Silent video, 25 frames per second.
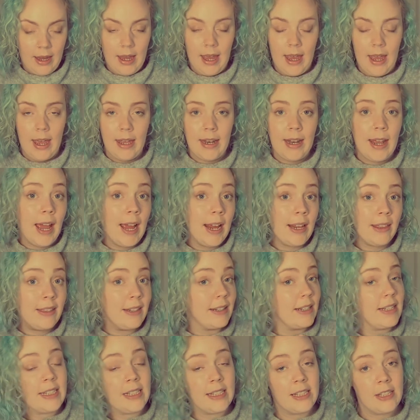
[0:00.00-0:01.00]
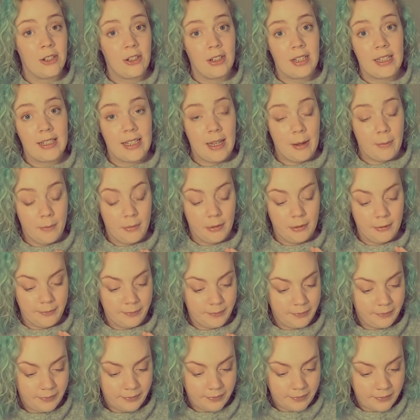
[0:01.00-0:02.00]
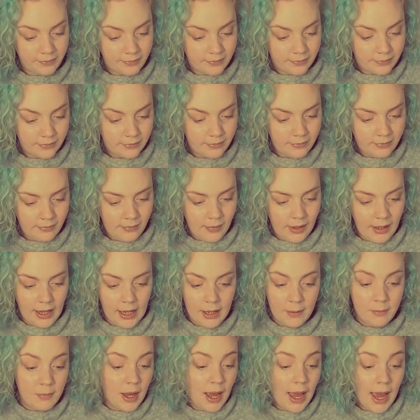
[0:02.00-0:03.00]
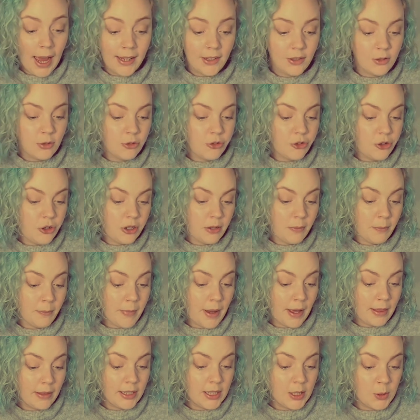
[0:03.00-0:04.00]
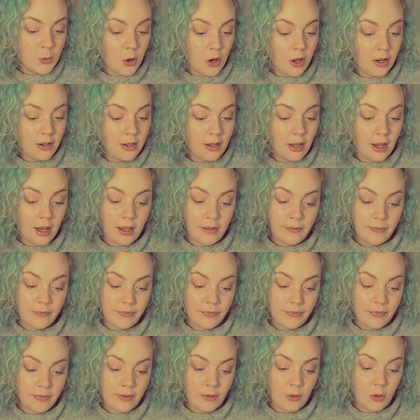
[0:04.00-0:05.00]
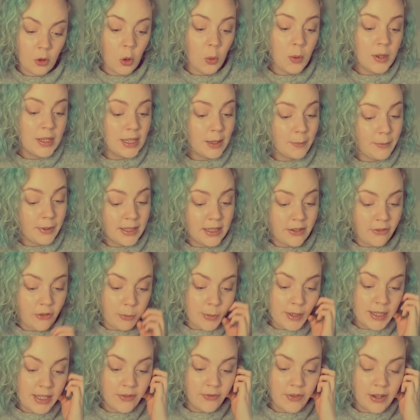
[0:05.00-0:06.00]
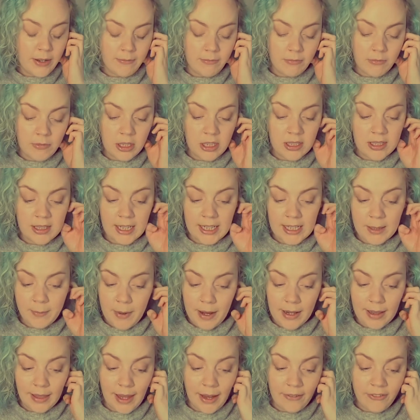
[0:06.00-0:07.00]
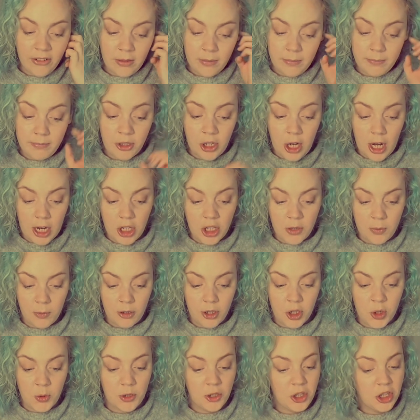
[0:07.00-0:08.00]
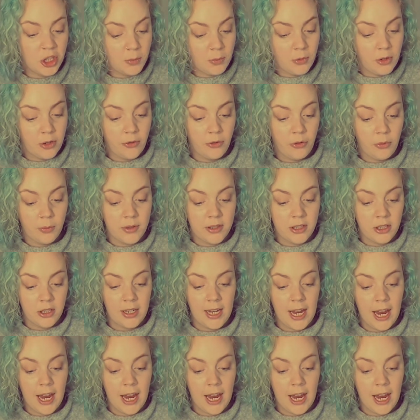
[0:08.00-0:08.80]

And I think this is a good example. High school student Bella Swan, always a bit of a misfit, doesn't expect life to change much when she moves from sunny